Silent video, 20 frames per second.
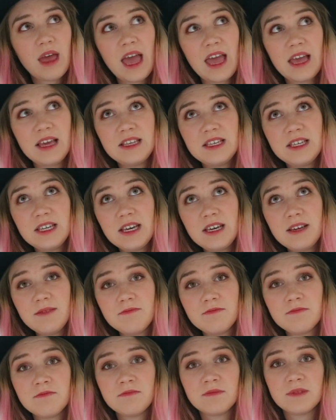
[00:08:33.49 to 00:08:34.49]

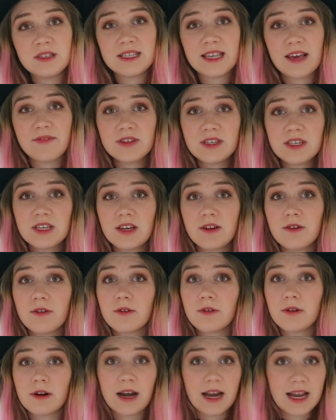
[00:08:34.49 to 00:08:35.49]
80, 70
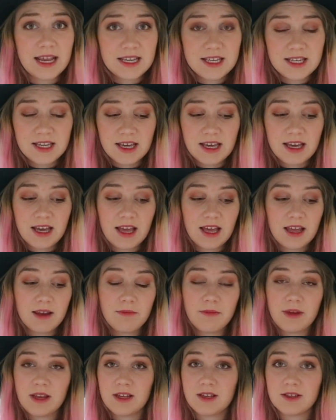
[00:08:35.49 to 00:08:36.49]
or 80
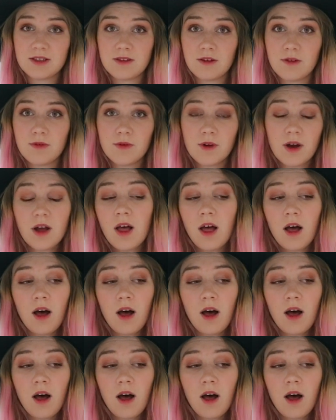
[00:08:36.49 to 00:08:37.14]
in Miniso